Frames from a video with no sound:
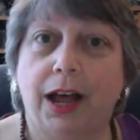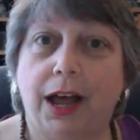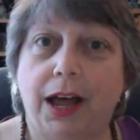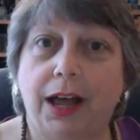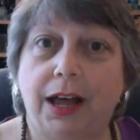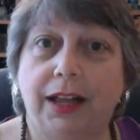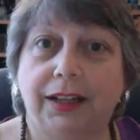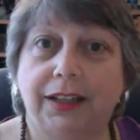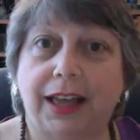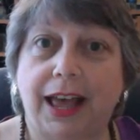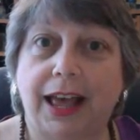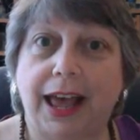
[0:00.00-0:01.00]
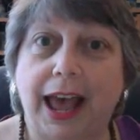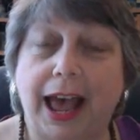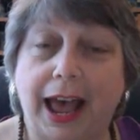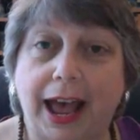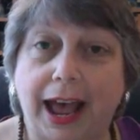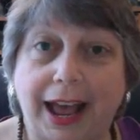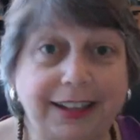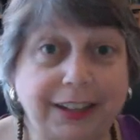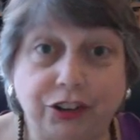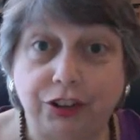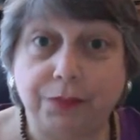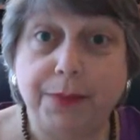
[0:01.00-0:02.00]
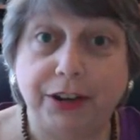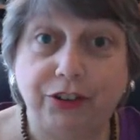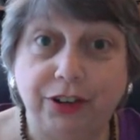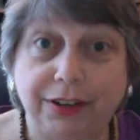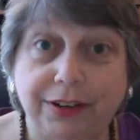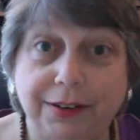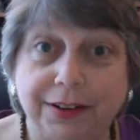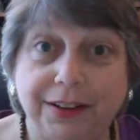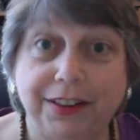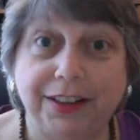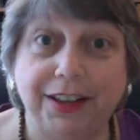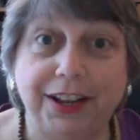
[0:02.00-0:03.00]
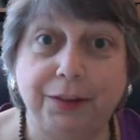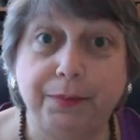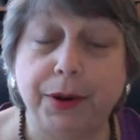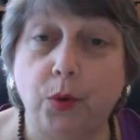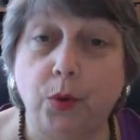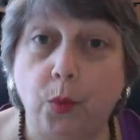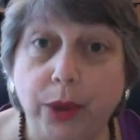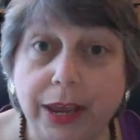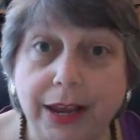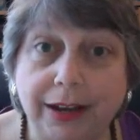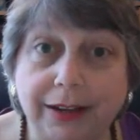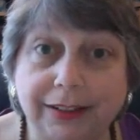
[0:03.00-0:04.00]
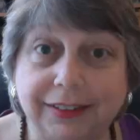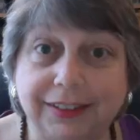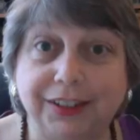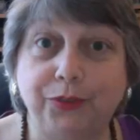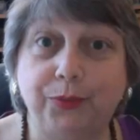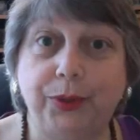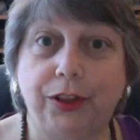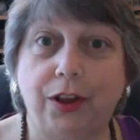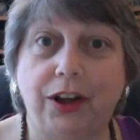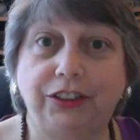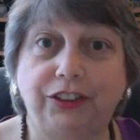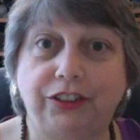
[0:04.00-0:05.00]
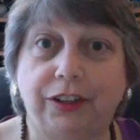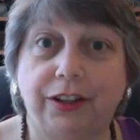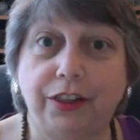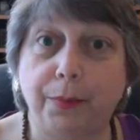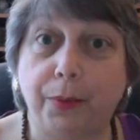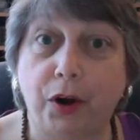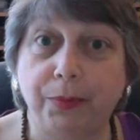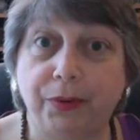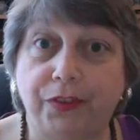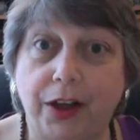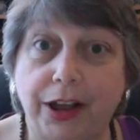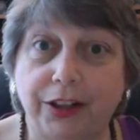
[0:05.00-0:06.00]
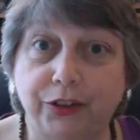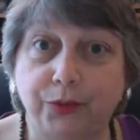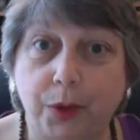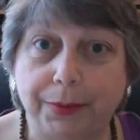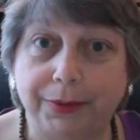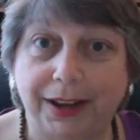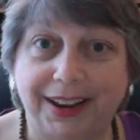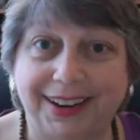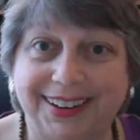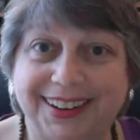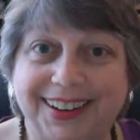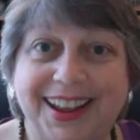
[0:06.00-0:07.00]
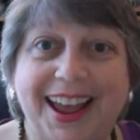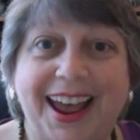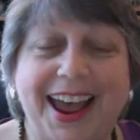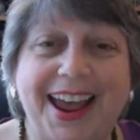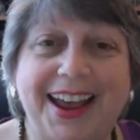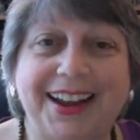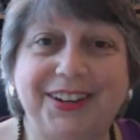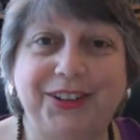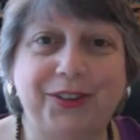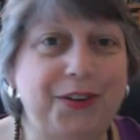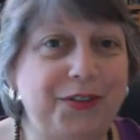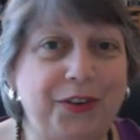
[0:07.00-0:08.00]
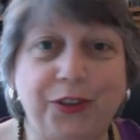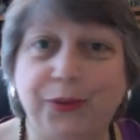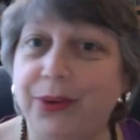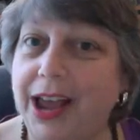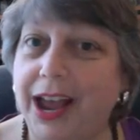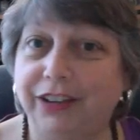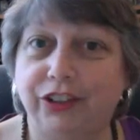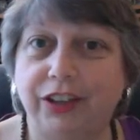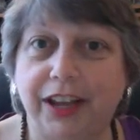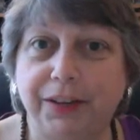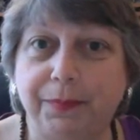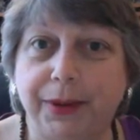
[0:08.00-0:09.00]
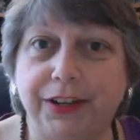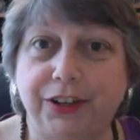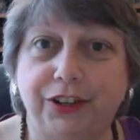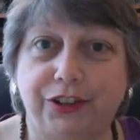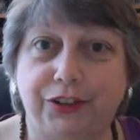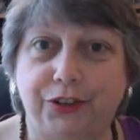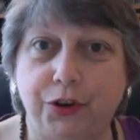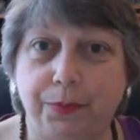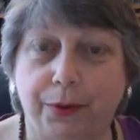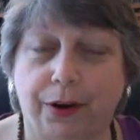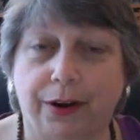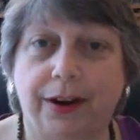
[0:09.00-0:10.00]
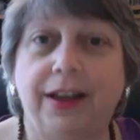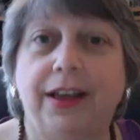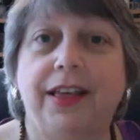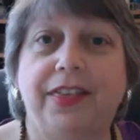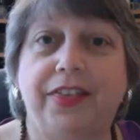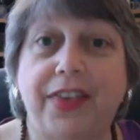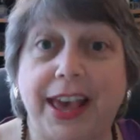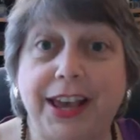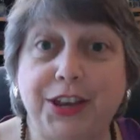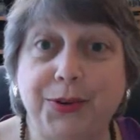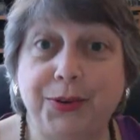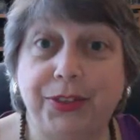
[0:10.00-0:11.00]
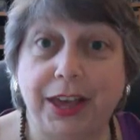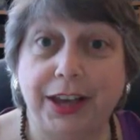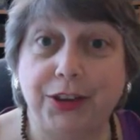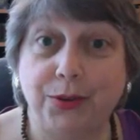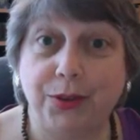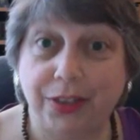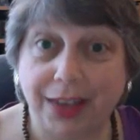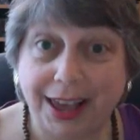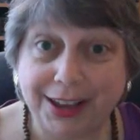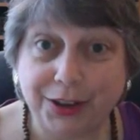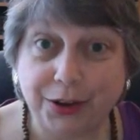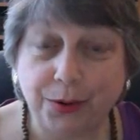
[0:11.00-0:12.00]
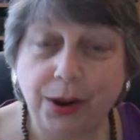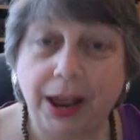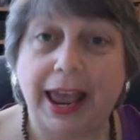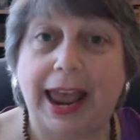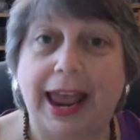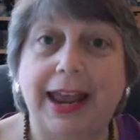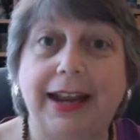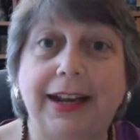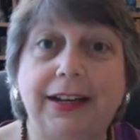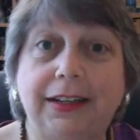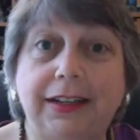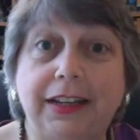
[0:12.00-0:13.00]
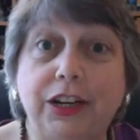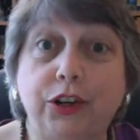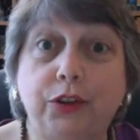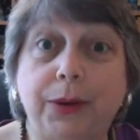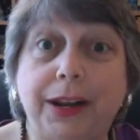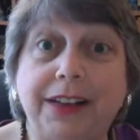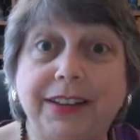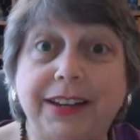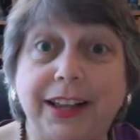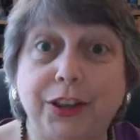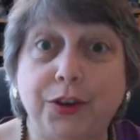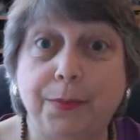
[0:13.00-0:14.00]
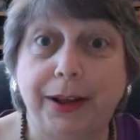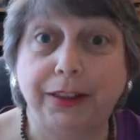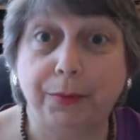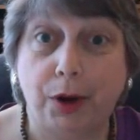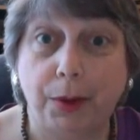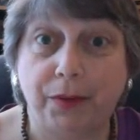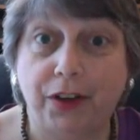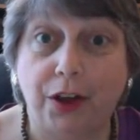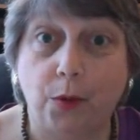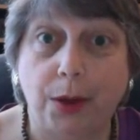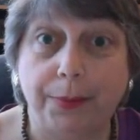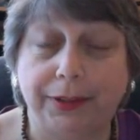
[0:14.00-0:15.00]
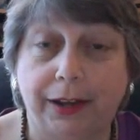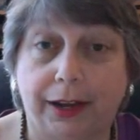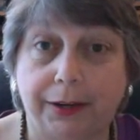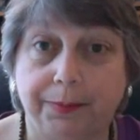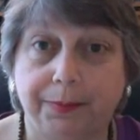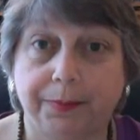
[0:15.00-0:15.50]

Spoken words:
as I just mentioned, it's been a week since we launched the Barbara Files website. And so far the reaction has been super. Thank you, thank you, thank you. And here's what I have to tell you about the Barbara Files website.